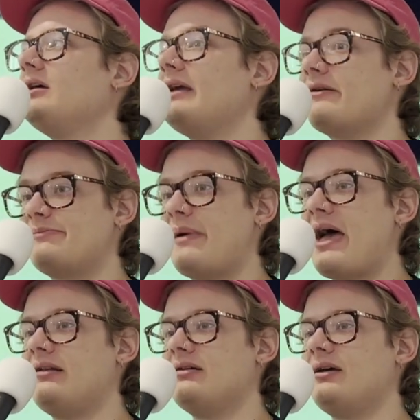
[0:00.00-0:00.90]
yeah, it was
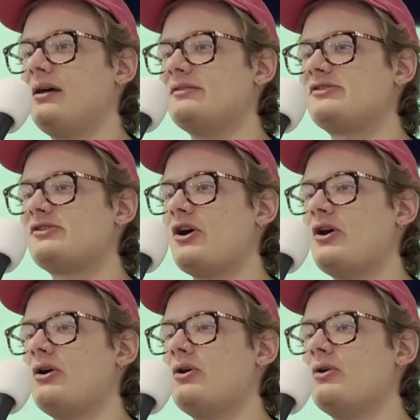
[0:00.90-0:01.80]
bad. And
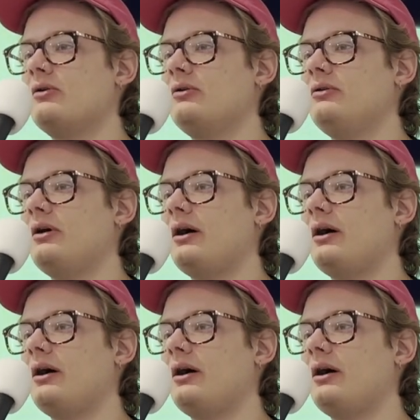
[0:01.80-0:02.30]
so I